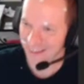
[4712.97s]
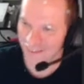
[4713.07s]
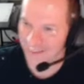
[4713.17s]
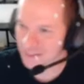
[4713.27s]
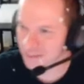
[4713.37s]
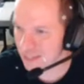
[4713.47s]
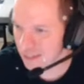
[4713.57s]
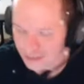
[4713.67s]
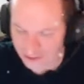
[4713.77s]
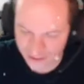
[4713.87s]
all right, so he's got
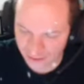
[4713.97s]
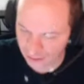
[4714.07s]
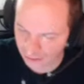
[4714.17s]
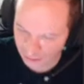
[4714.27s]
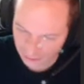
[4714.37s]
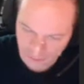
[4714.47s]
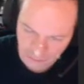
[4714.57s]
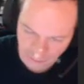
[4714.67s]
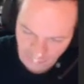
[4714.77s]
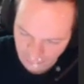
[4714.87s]
these little
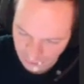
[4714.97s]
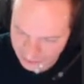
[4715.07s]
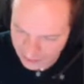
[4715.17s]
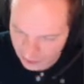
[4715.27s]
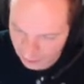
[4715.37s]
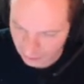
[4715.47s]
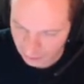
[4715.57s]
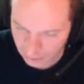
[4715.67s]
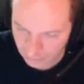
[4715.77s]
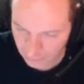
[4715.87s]
antenna
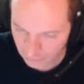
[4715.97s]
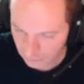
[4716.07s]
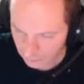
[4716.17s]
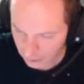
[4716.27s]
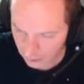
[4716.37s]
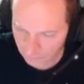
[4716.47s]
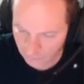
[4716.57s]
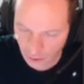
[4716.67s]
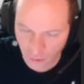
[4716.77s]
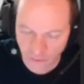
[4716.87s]
kind of
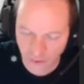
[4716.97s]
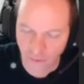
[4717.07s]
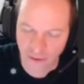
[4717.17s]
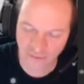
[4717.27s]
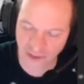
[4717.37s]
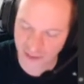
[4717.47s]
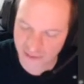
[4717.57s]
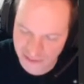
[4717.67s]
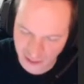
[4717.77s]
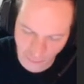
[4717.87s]
oh they are antenna because
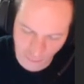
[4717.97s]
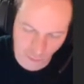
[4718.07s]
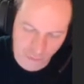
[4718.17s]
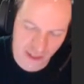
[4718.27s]
he's like a bumblebee.